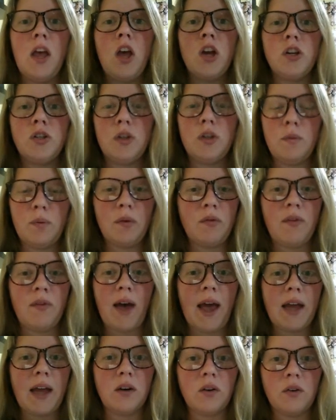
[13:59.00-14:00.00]
to
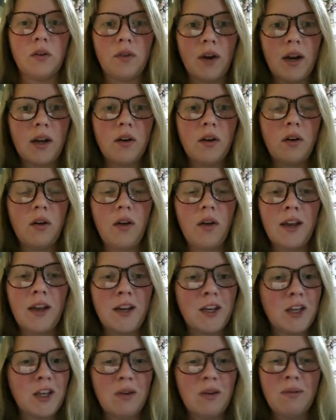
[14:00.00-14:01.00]
provide critical and
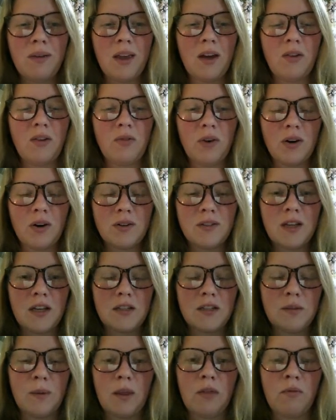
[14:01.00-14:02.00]
acute care
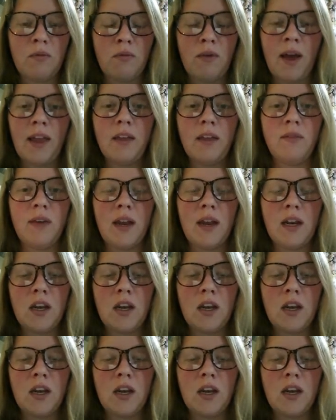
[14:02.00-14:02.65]
nurses with relevant,